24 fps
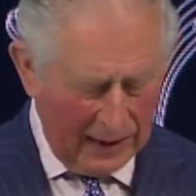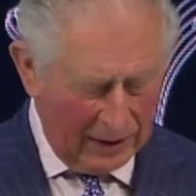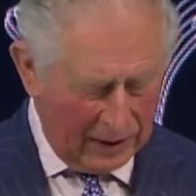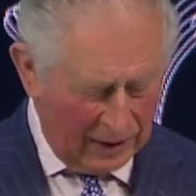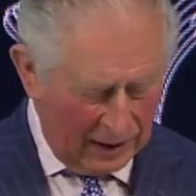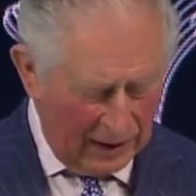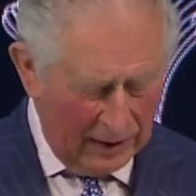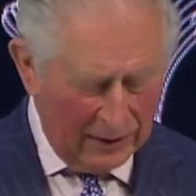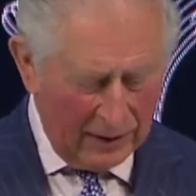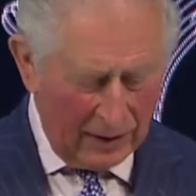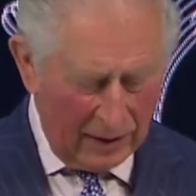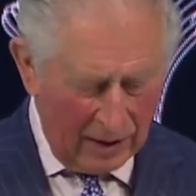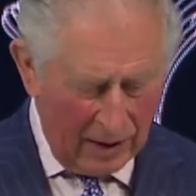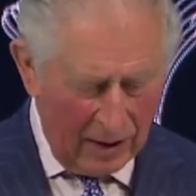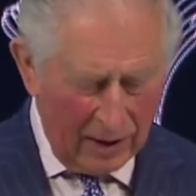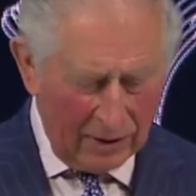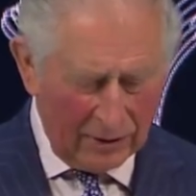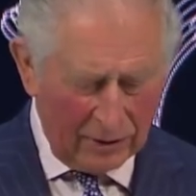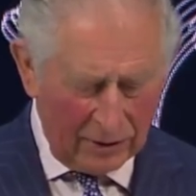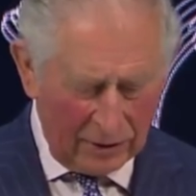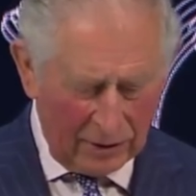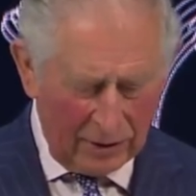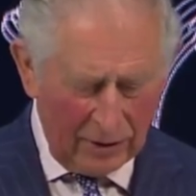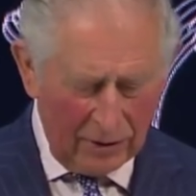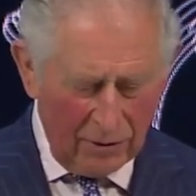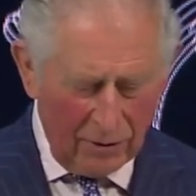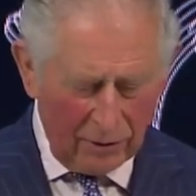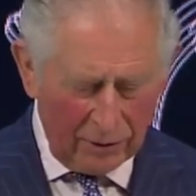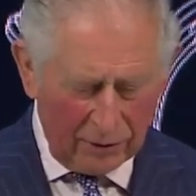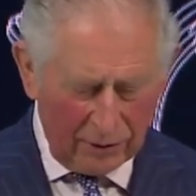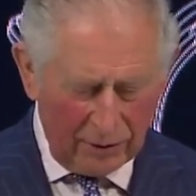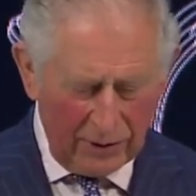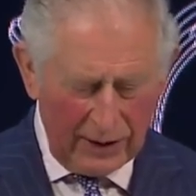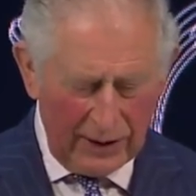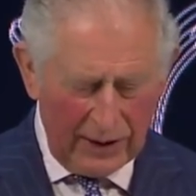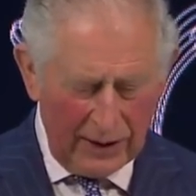Yet in the last two
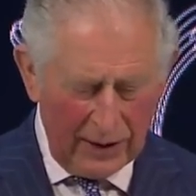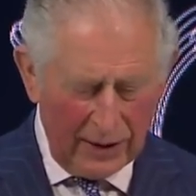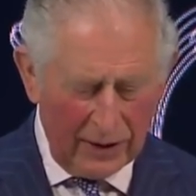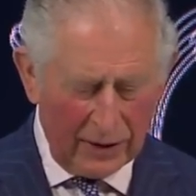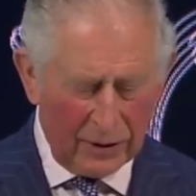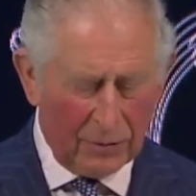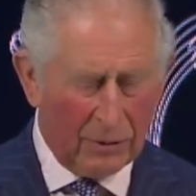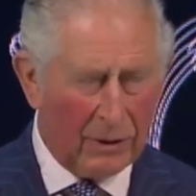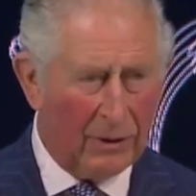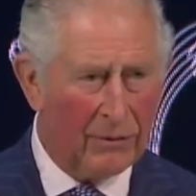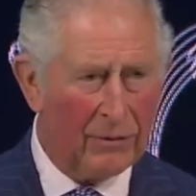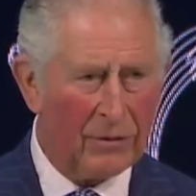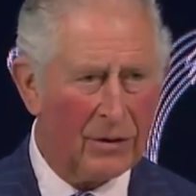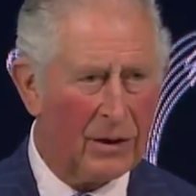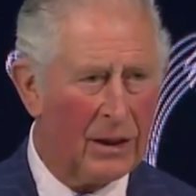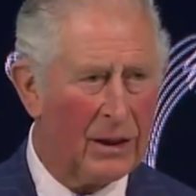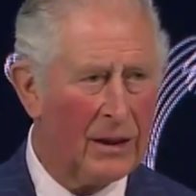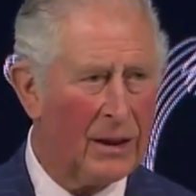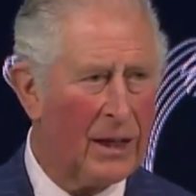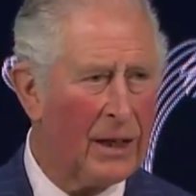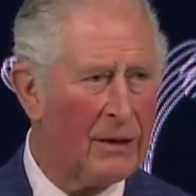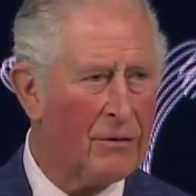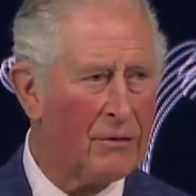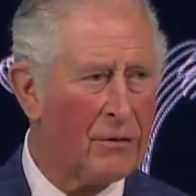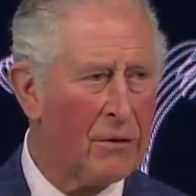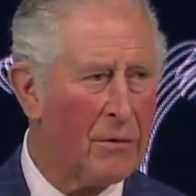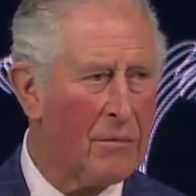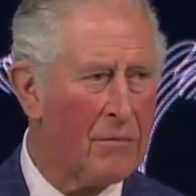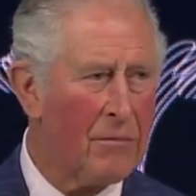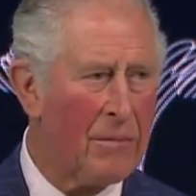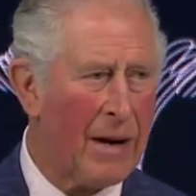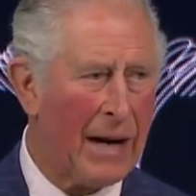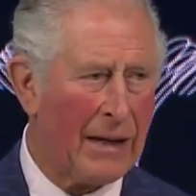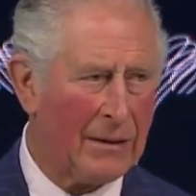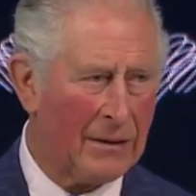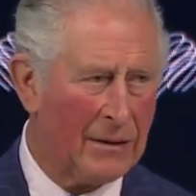or three years, we have seen a
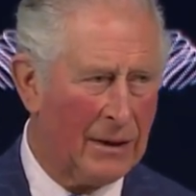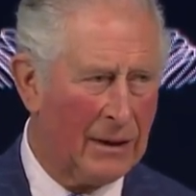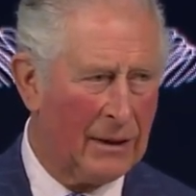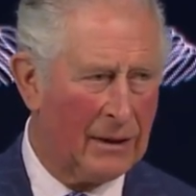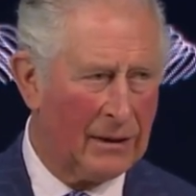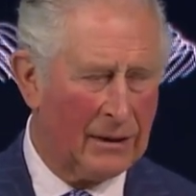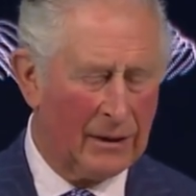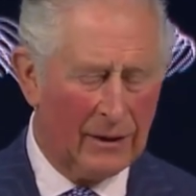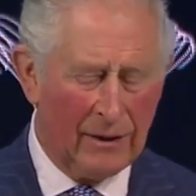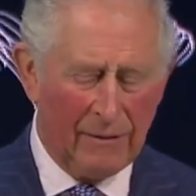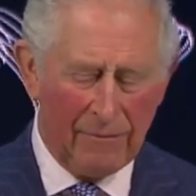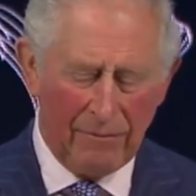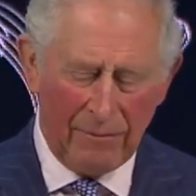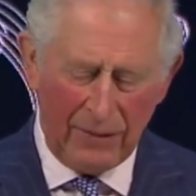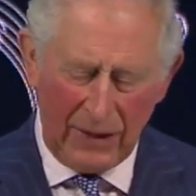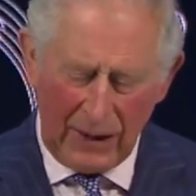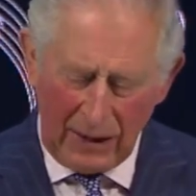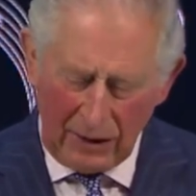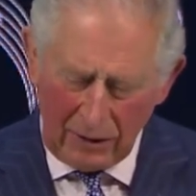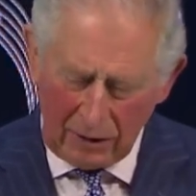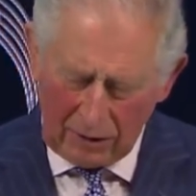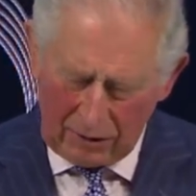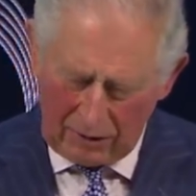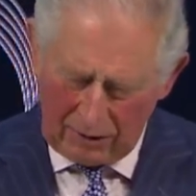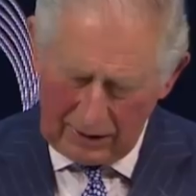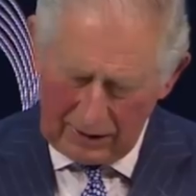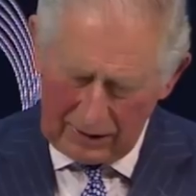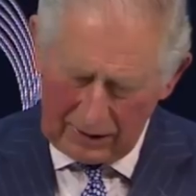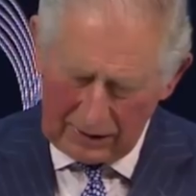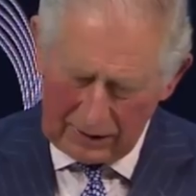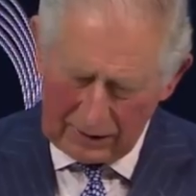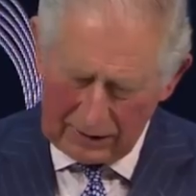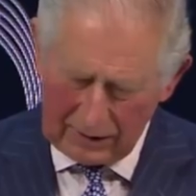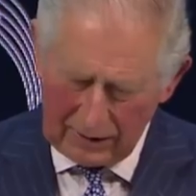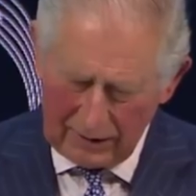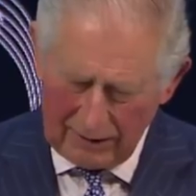dramatic
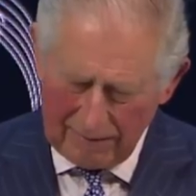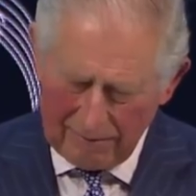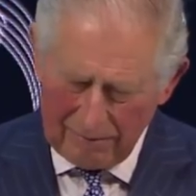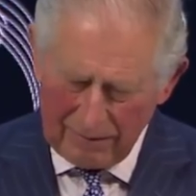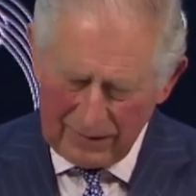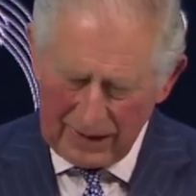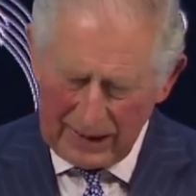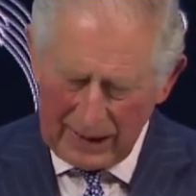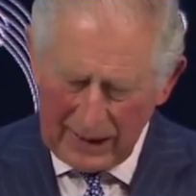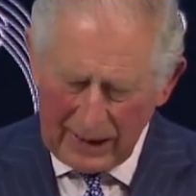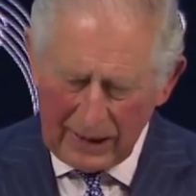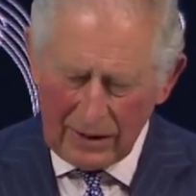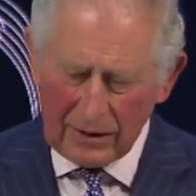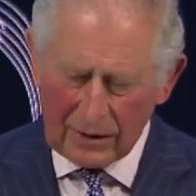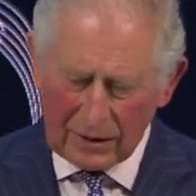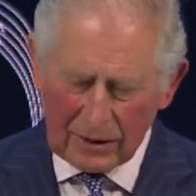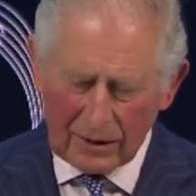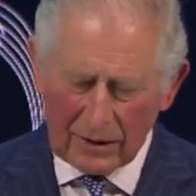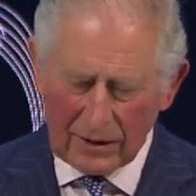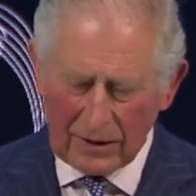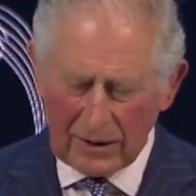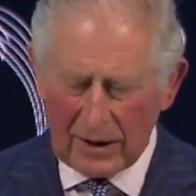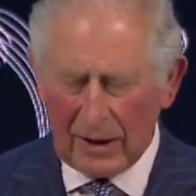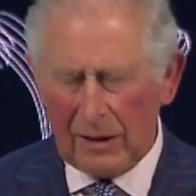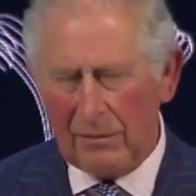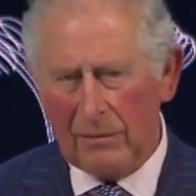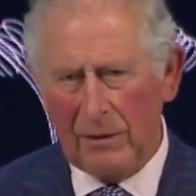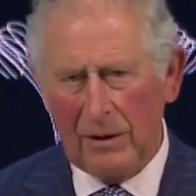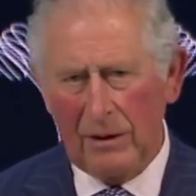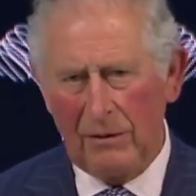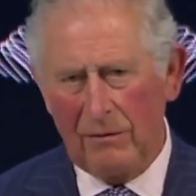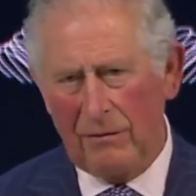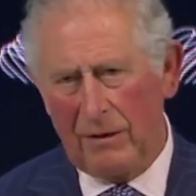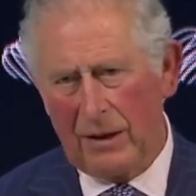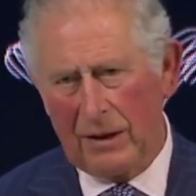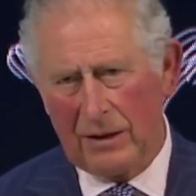increase in
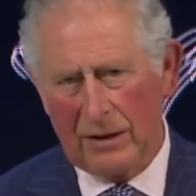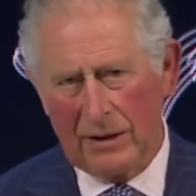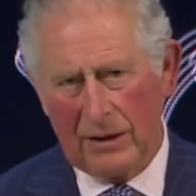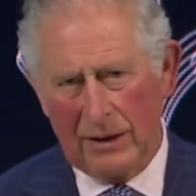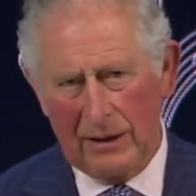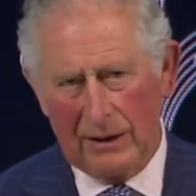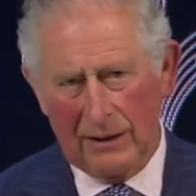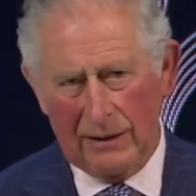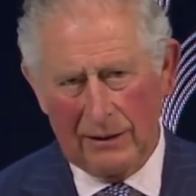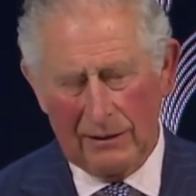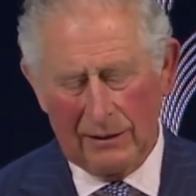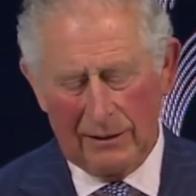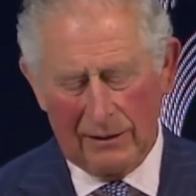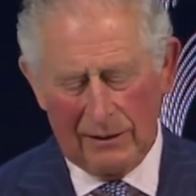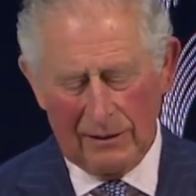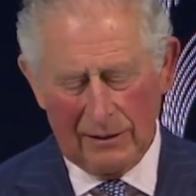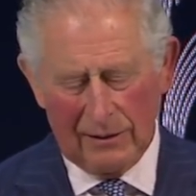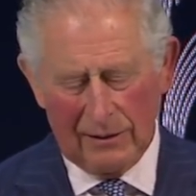sustainable investing.